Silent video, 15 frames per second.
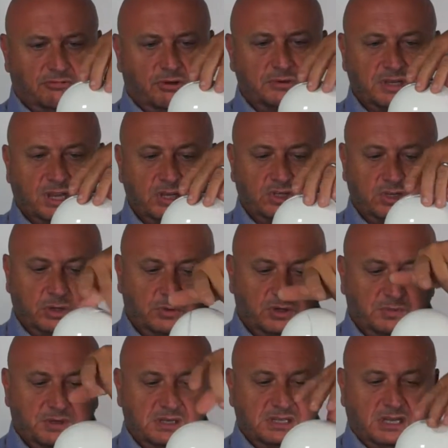rotation,
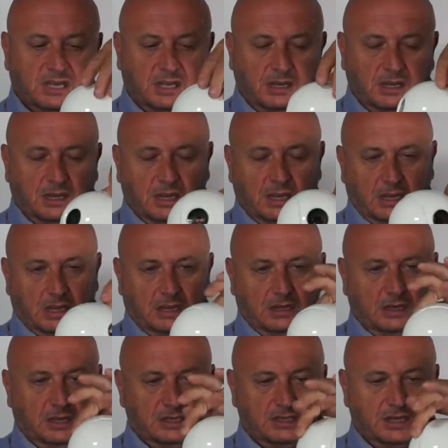which means it
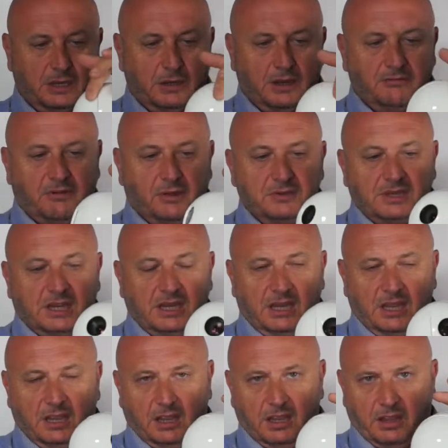can continually
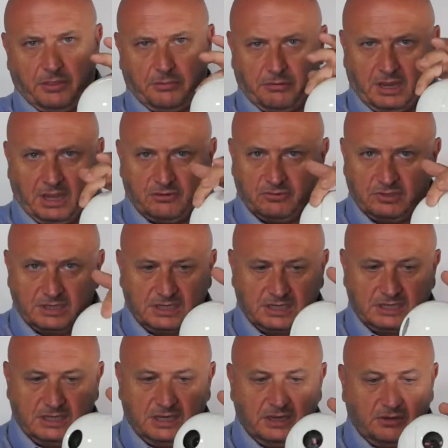rotate
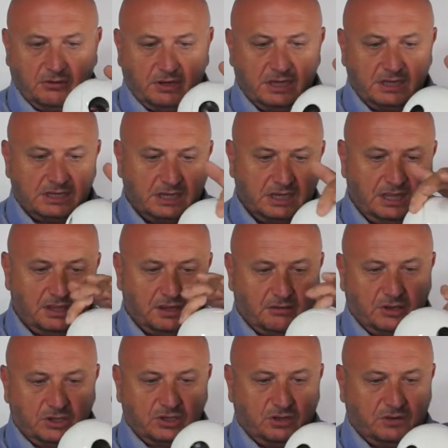360 degrees in either
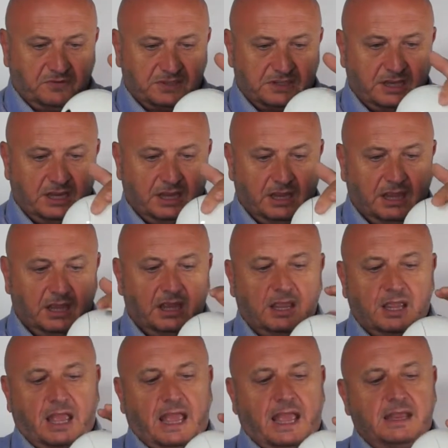direction, obviously,
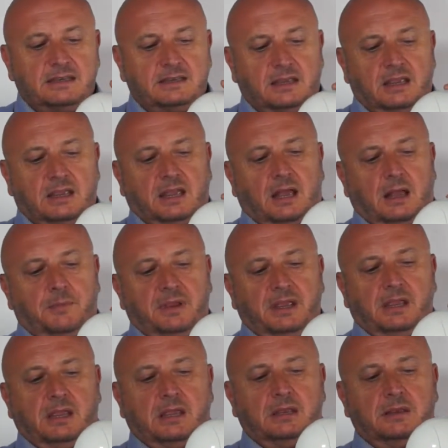and
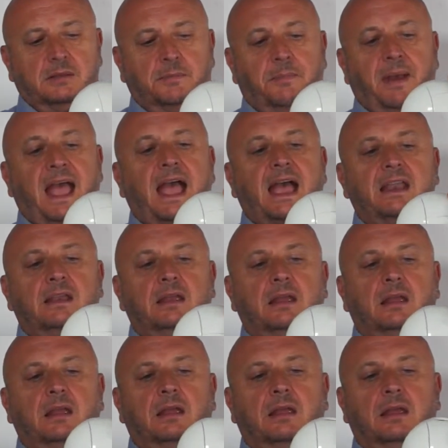it can pan
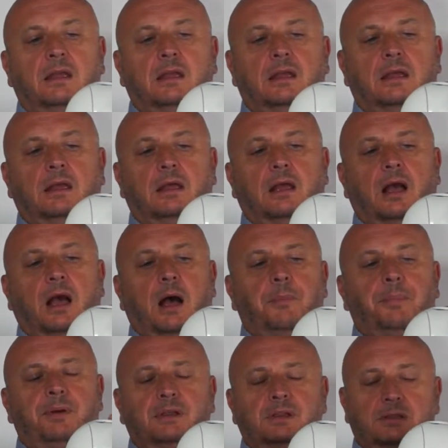
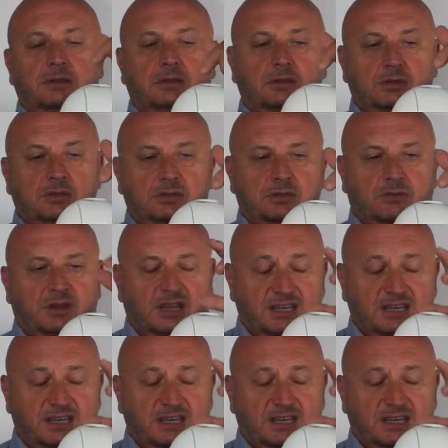up, sorry, it